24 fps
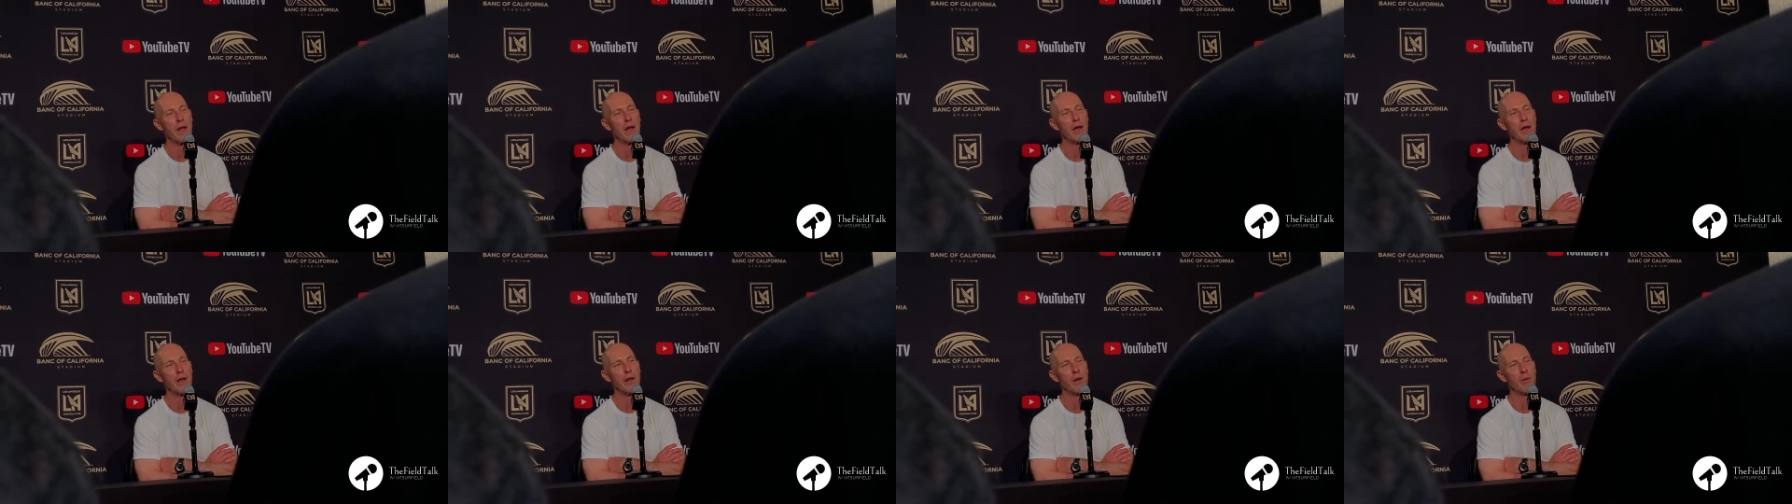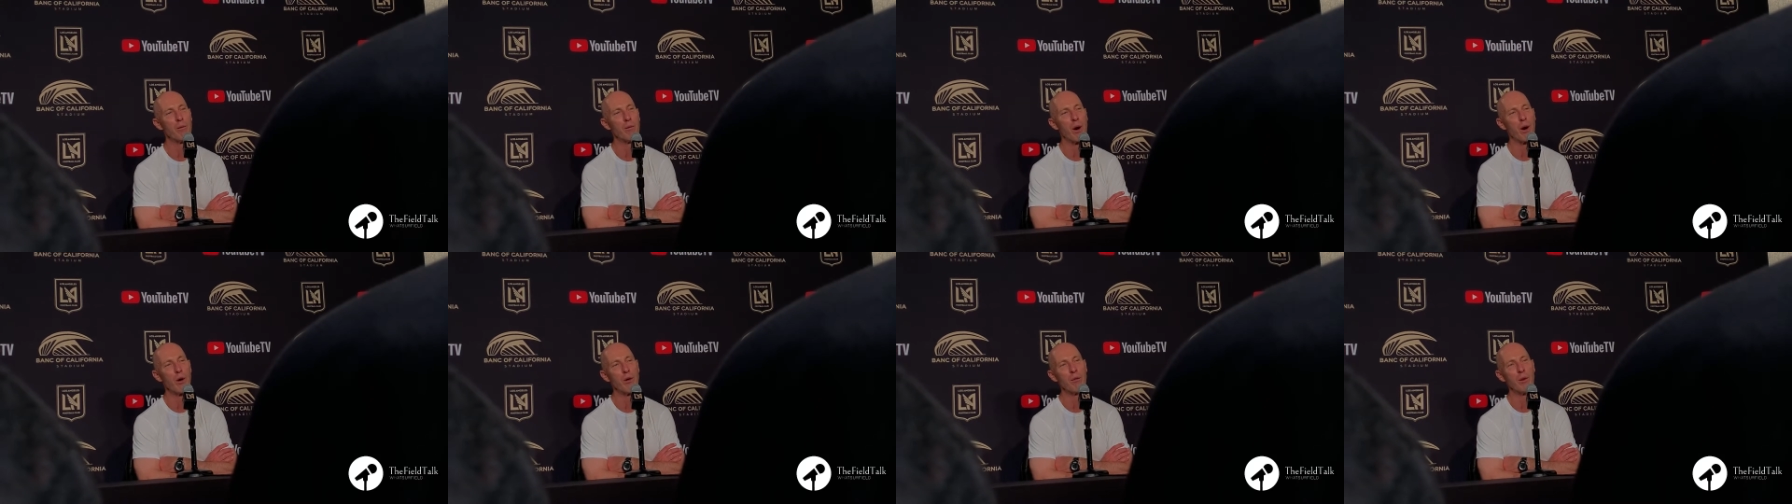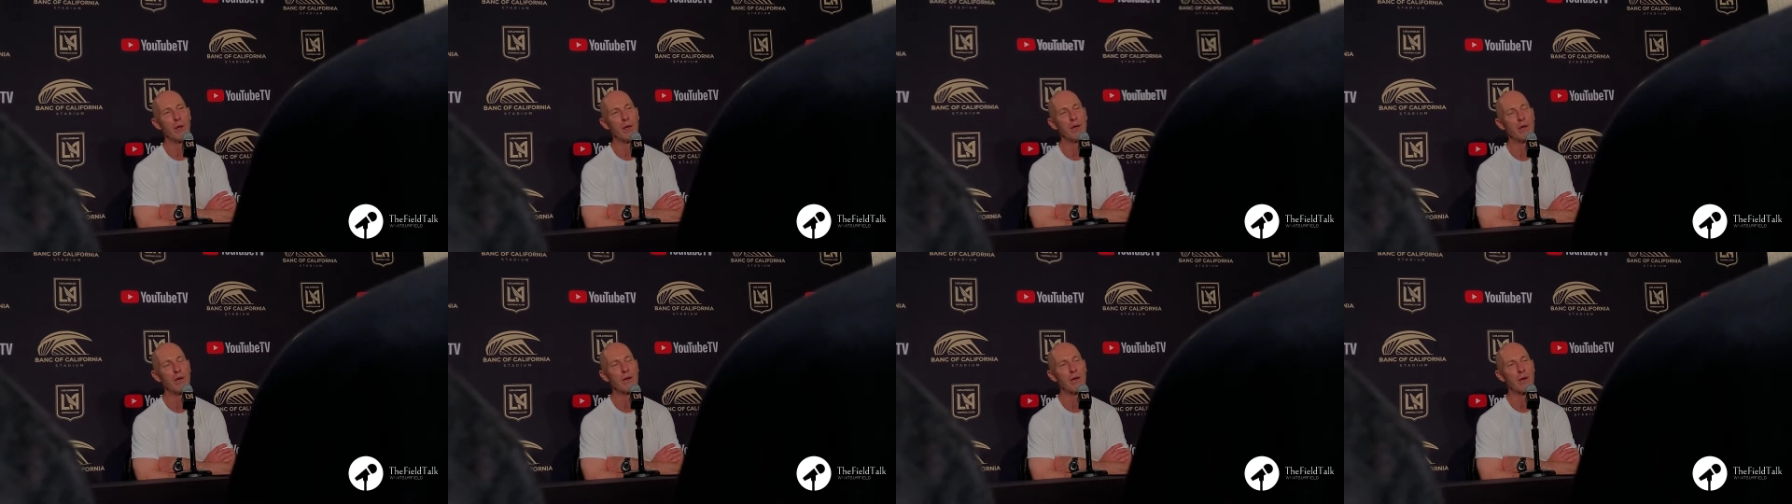And in the
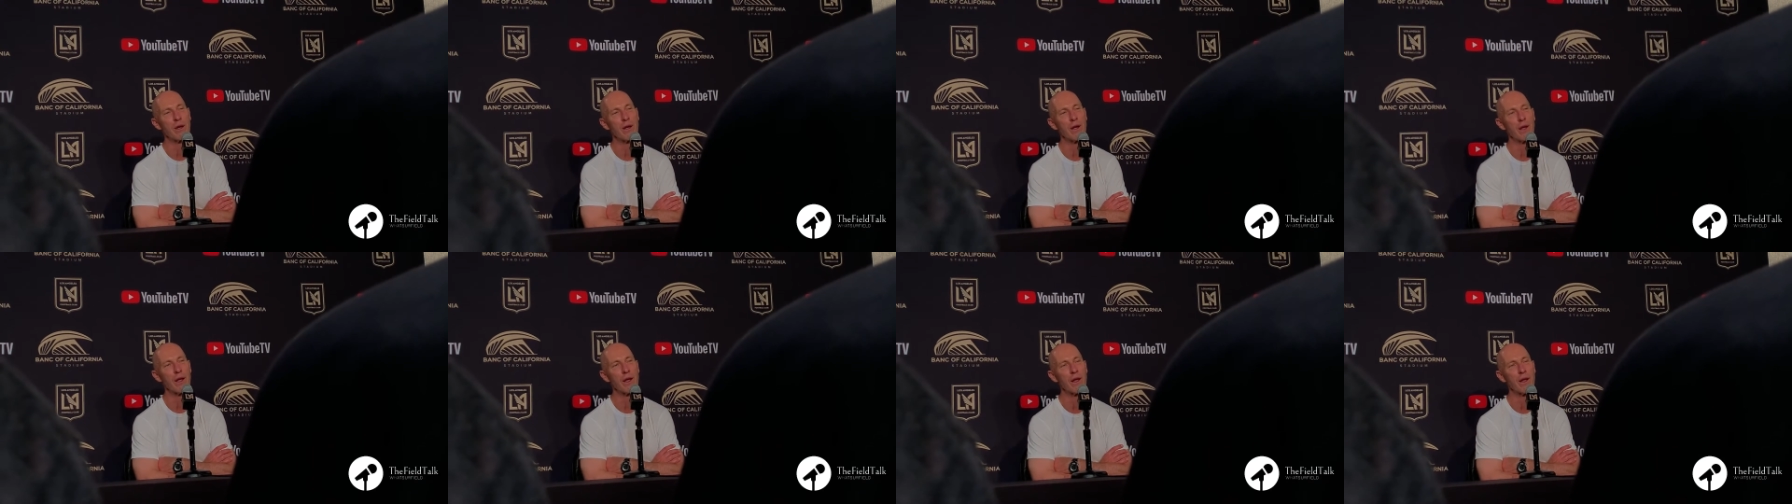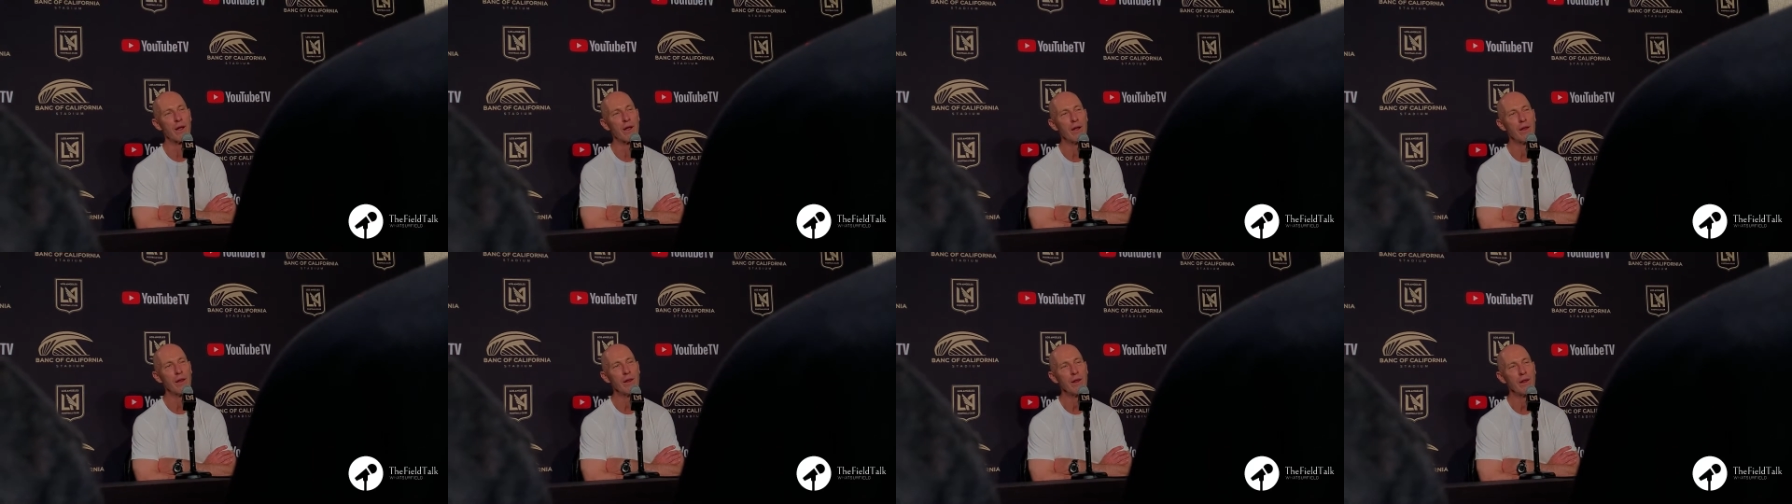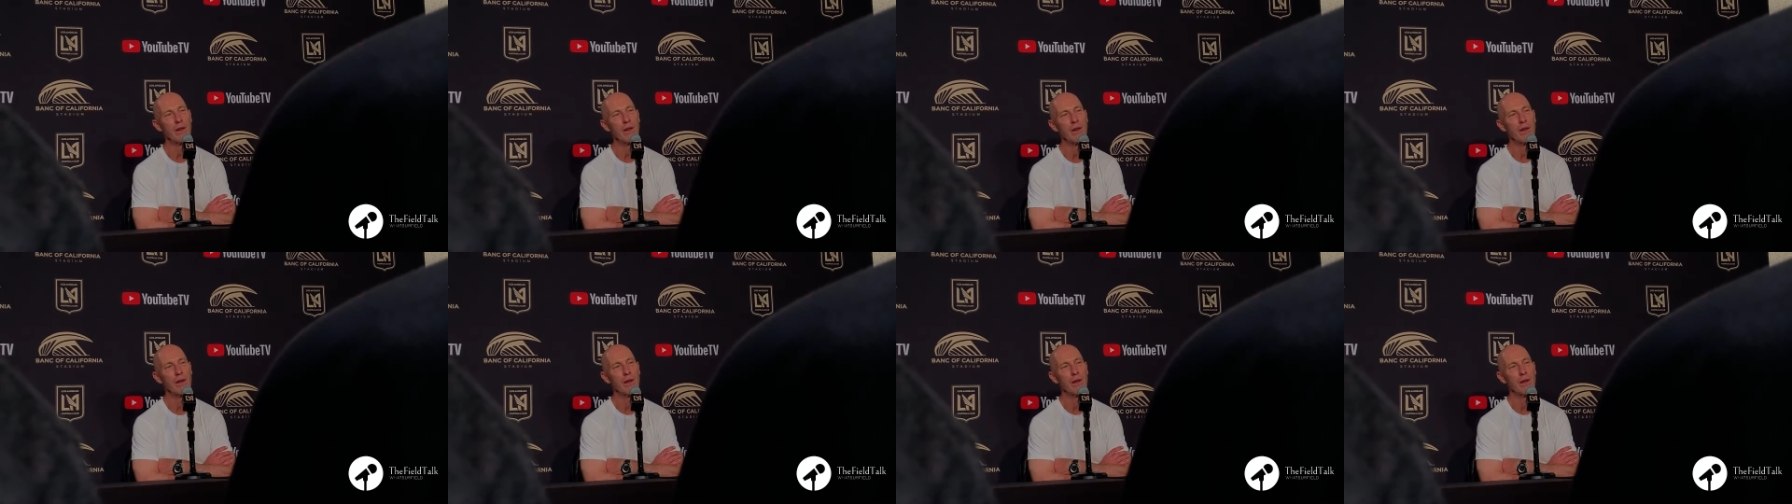moment, uh,